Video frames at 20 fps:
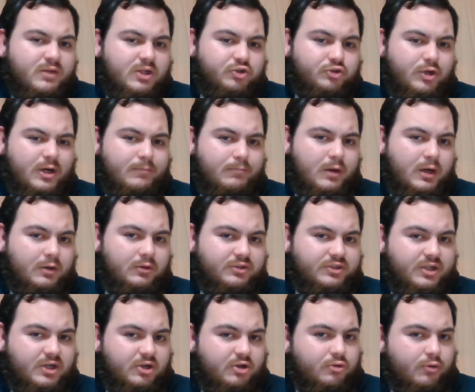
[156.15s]
Trent Merrin
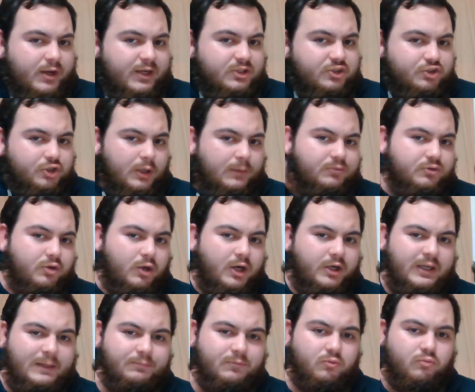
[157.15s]
did a great job,
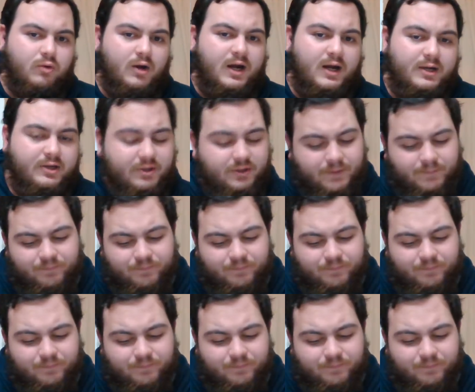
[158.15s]
tighten up the ruck.